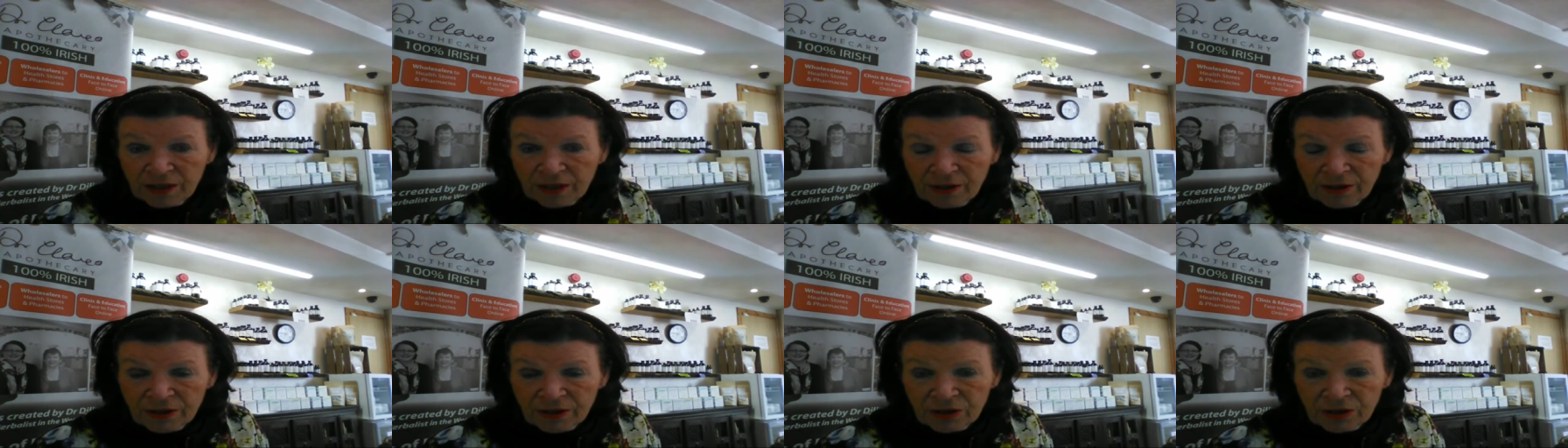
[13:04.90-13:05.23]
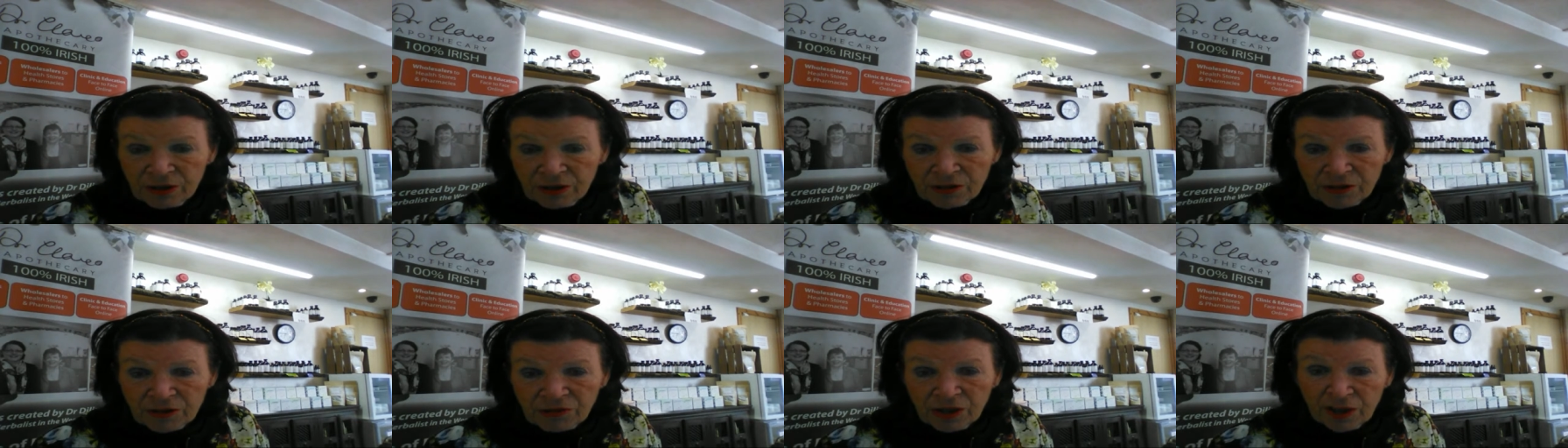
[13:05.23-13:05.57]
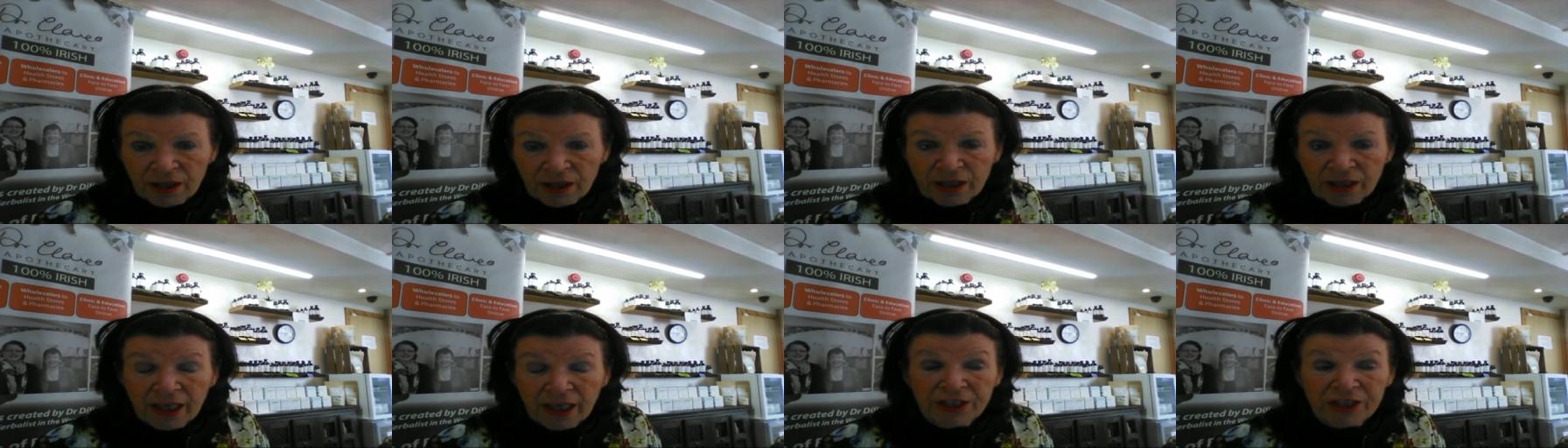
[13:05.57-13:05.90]
useful are
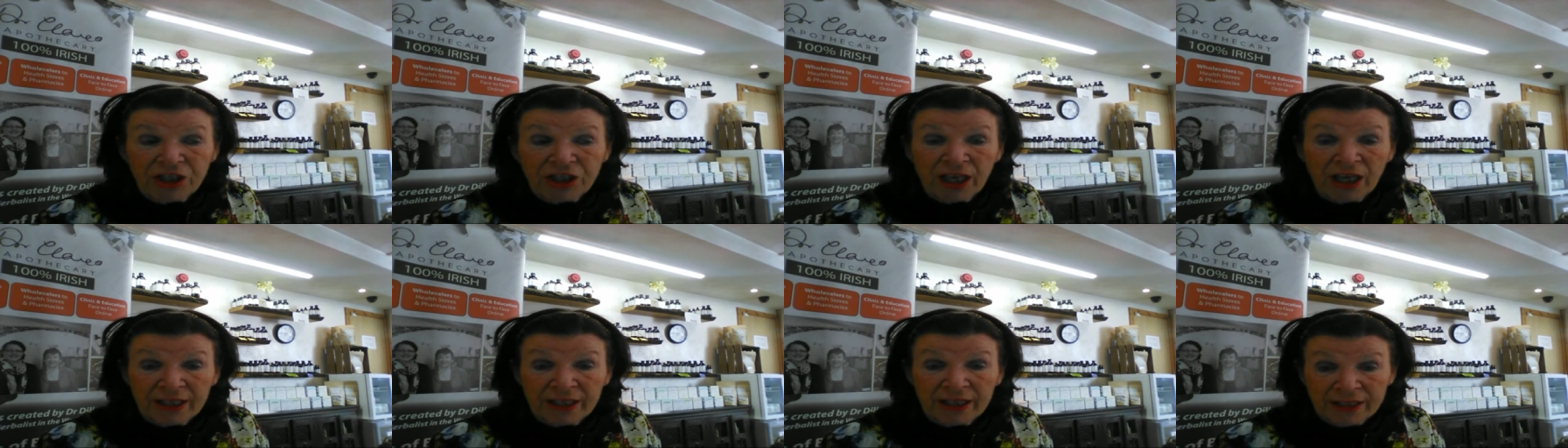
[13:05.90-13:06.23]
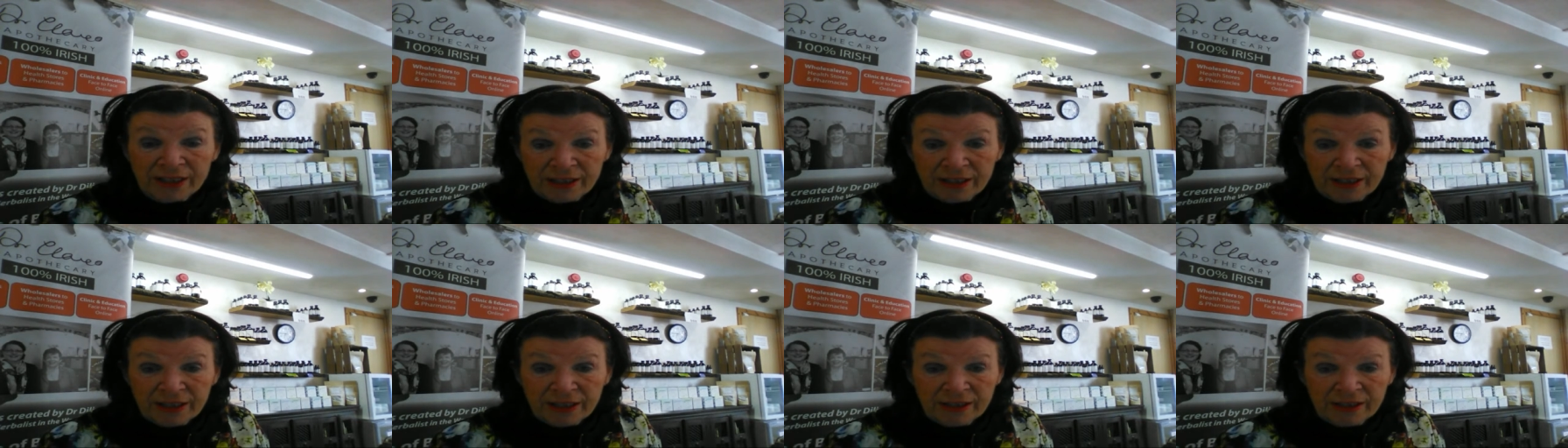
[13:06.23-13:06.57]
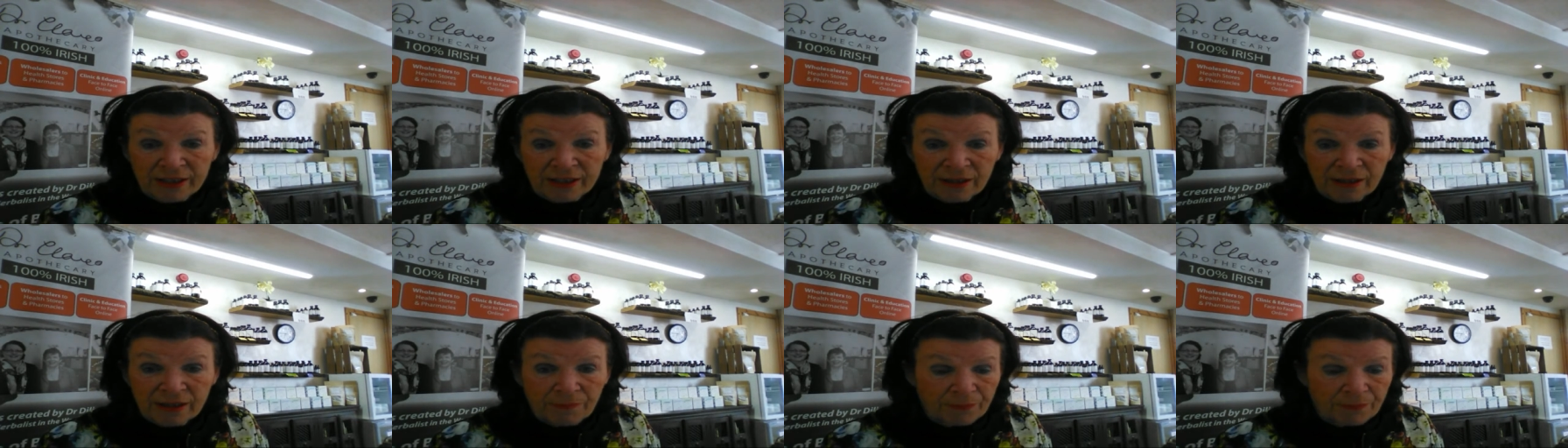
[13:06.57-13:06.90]
nigella seeds
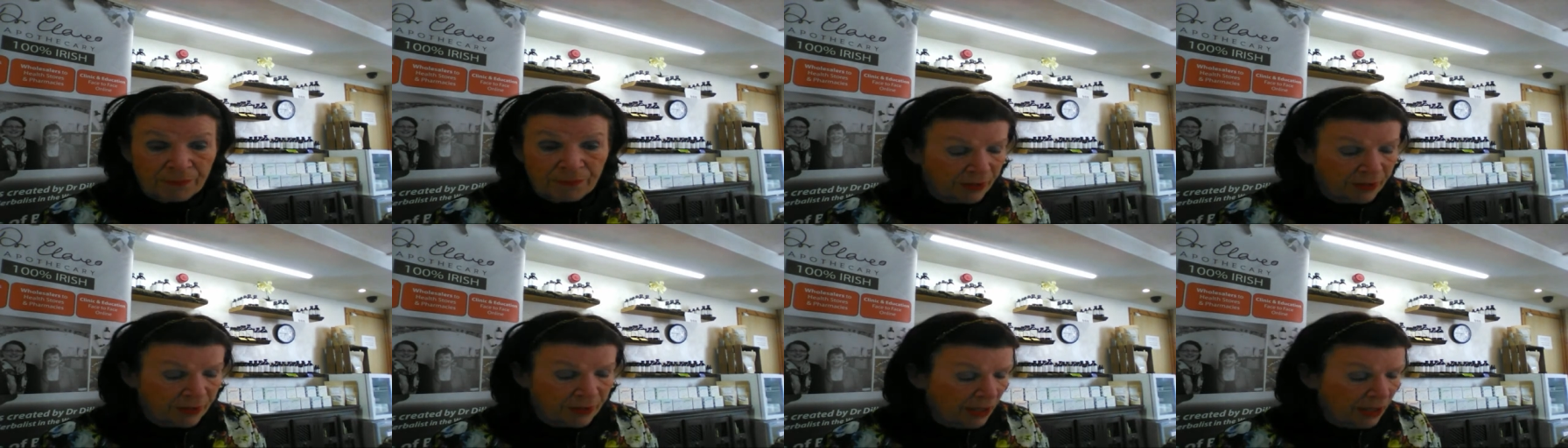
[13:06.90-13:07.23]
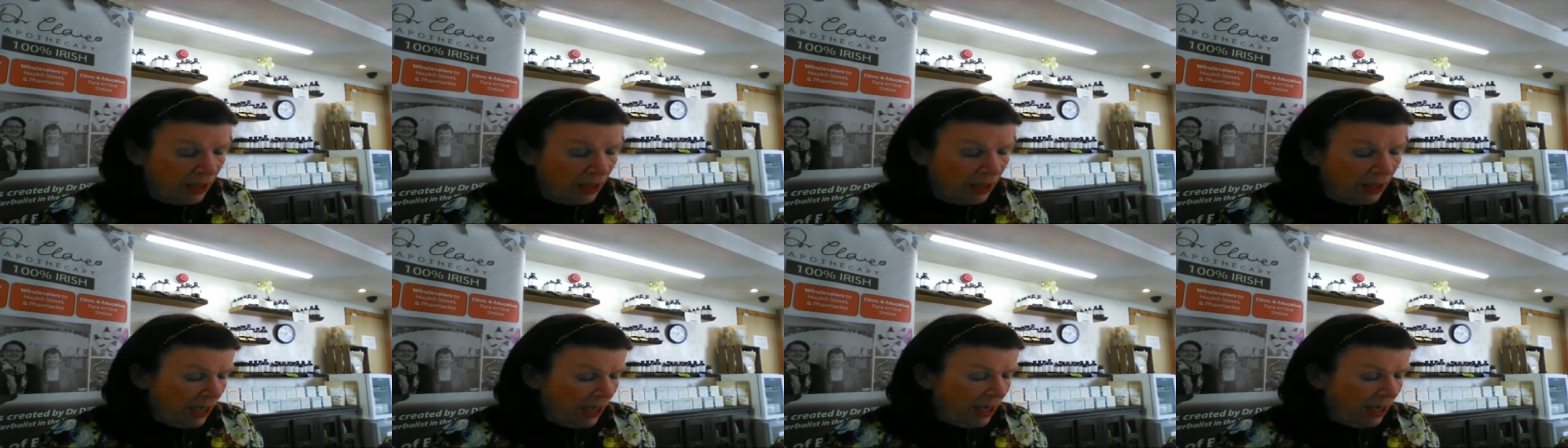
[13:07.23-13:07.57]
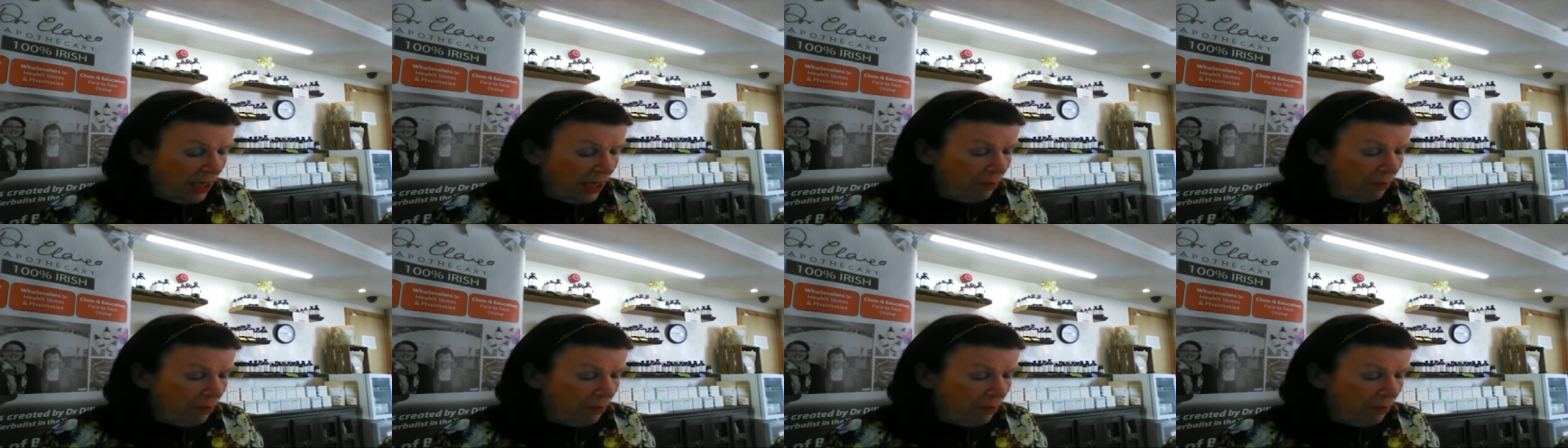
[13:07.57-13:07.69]
um,